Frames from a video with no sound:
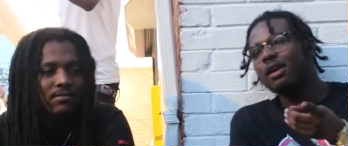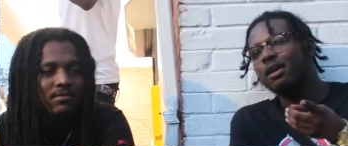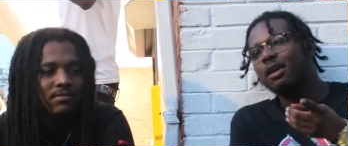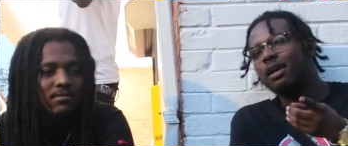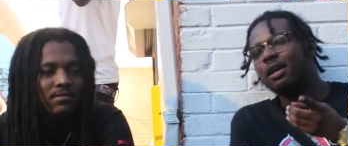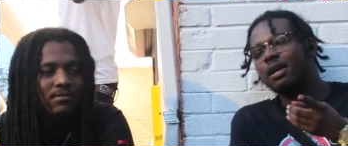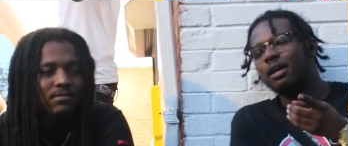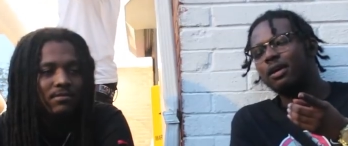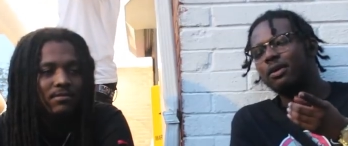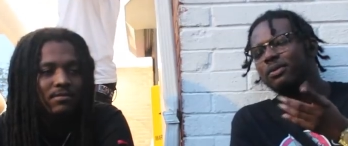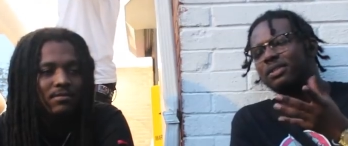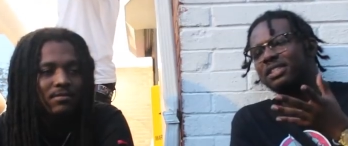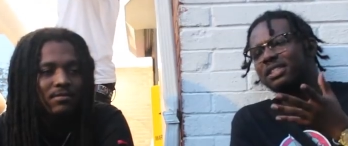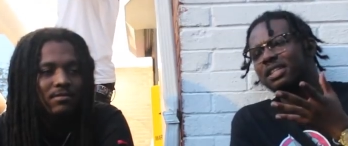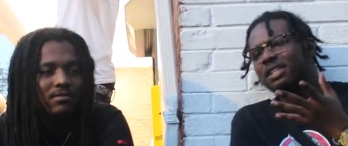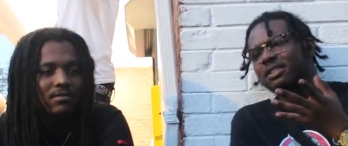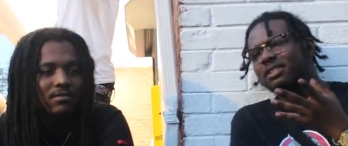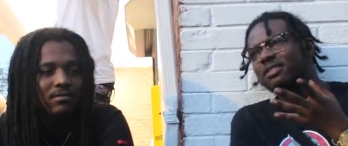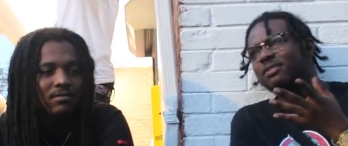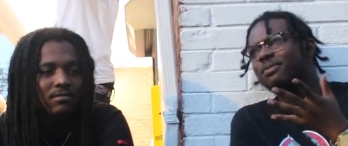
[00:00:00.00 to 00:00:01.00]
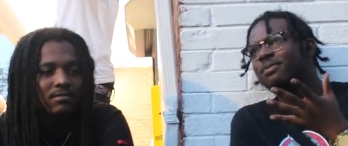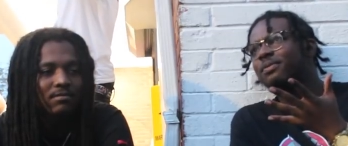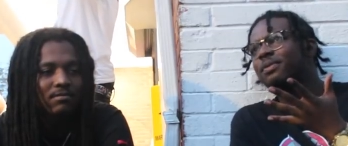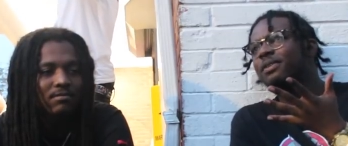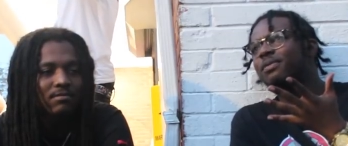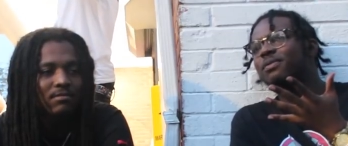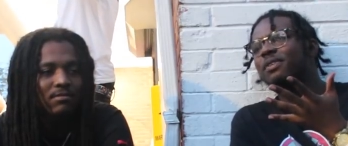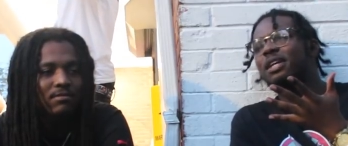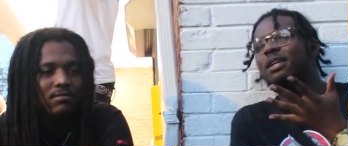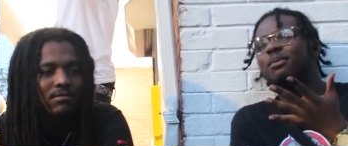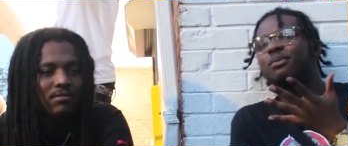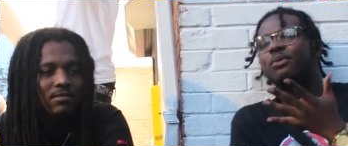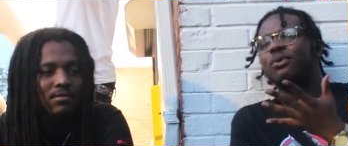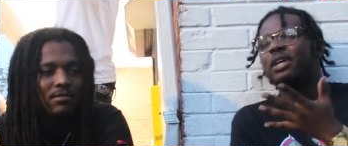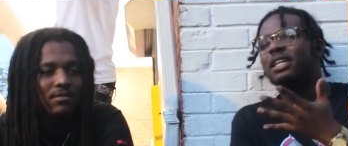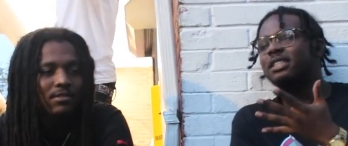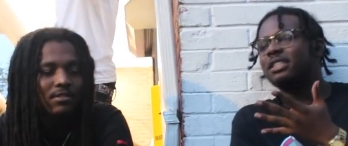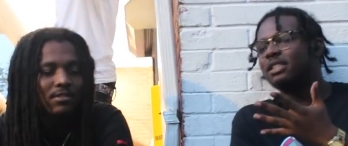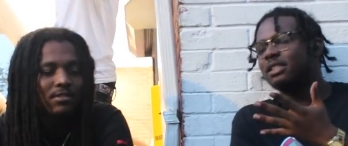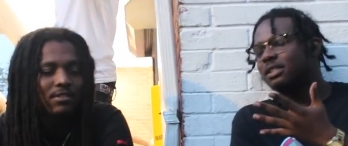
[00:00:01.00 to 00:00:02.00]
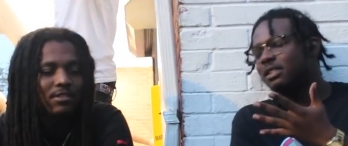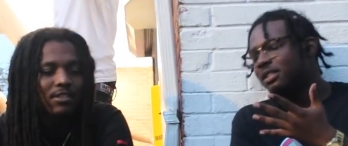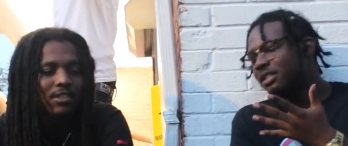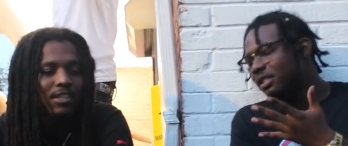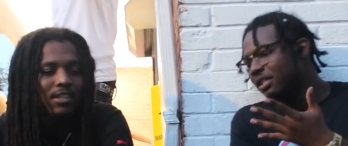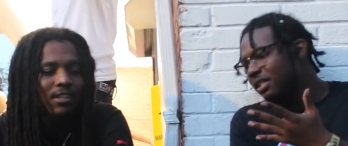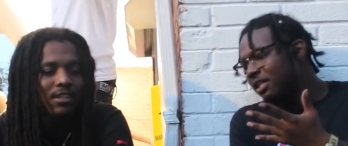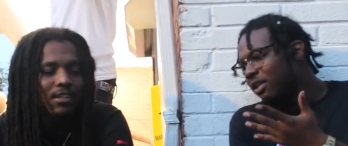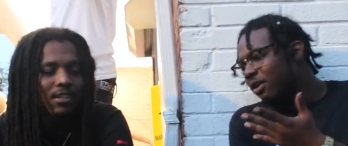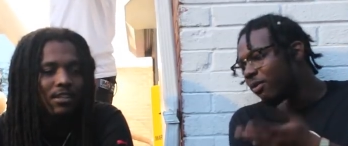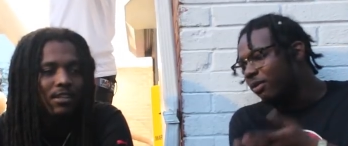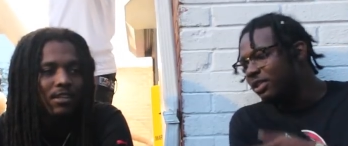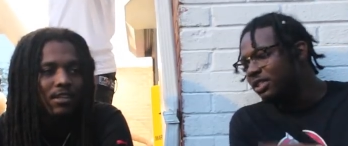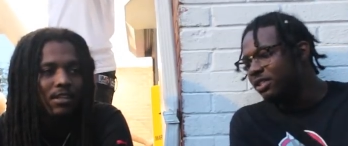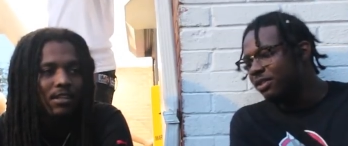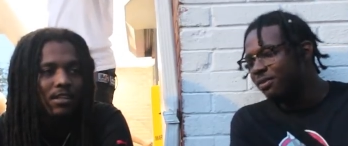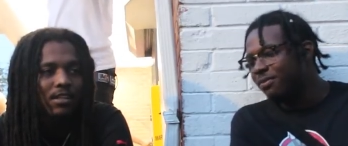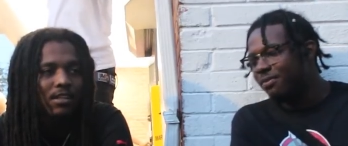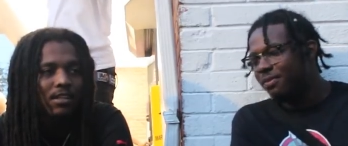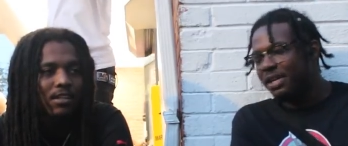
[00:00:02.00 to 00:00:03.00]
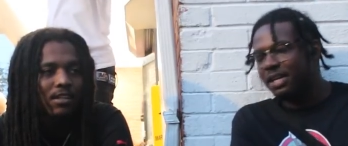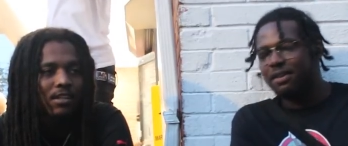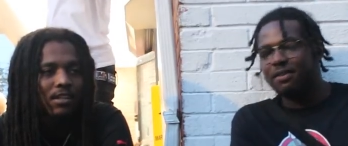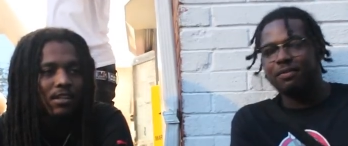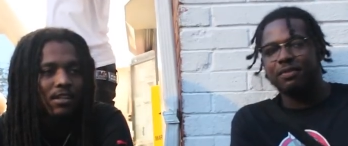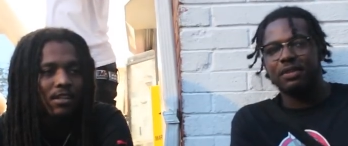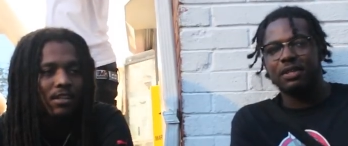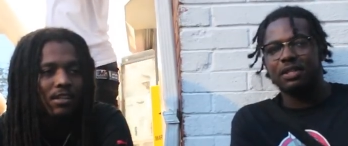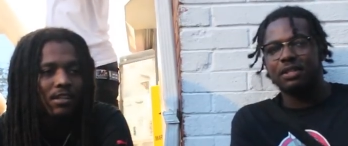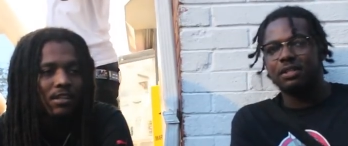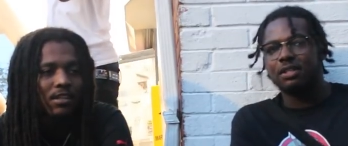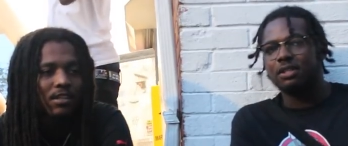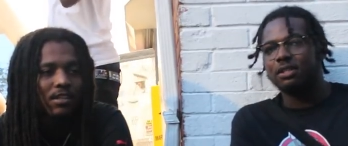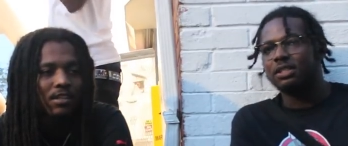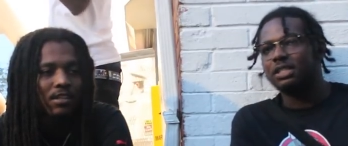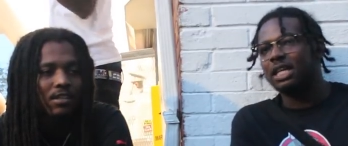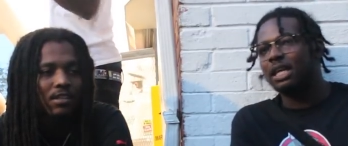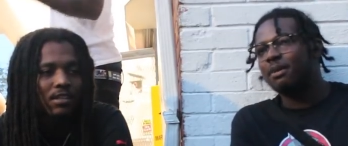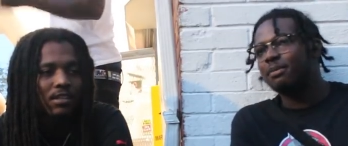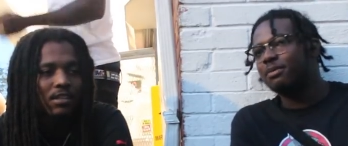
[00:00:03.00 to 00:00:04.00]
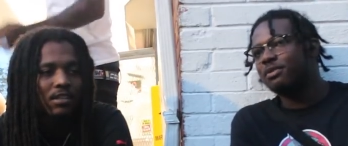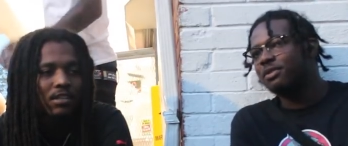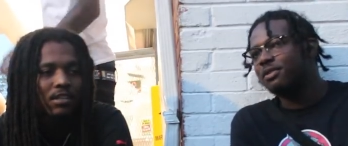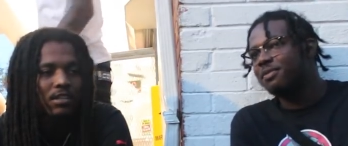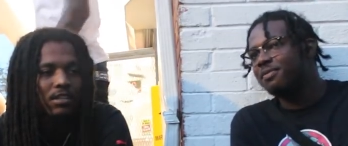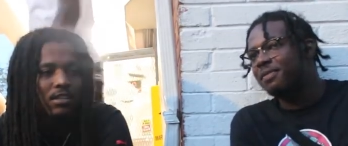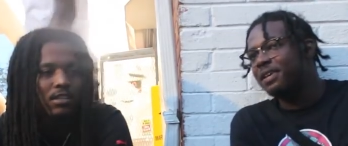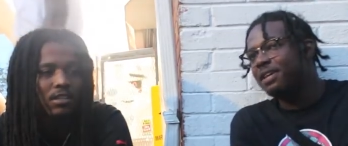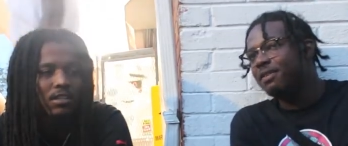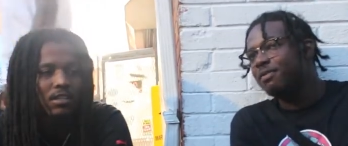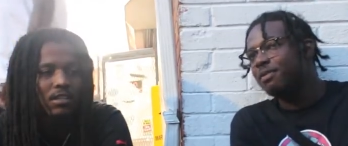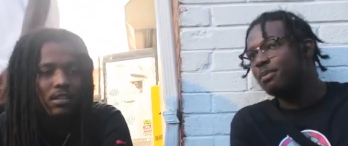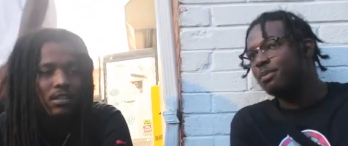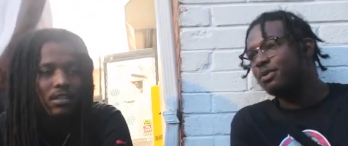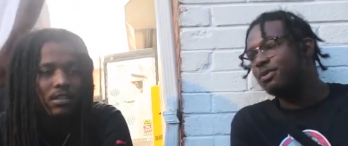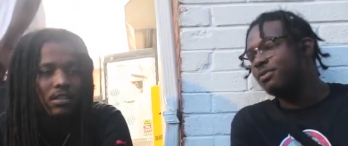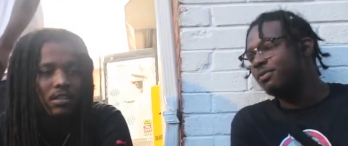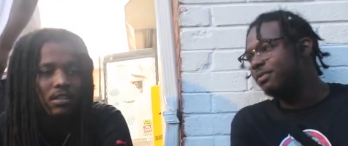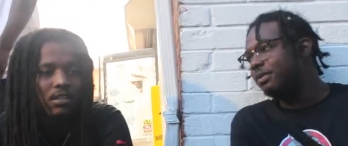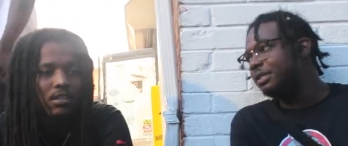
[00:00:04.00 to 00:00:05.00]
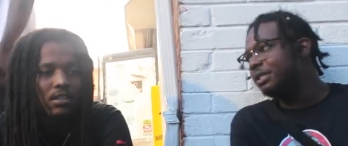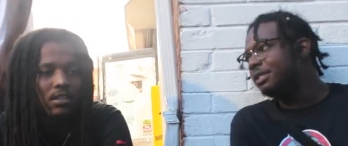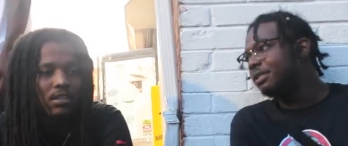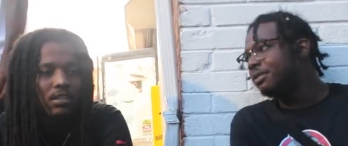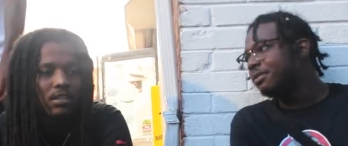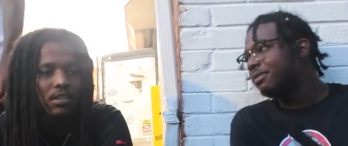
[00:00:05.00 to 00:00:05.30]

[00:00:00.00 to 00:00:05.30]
Speaker 1: Uh, what's this? Fifth random question. What's your favorite? Your top three favorite movies?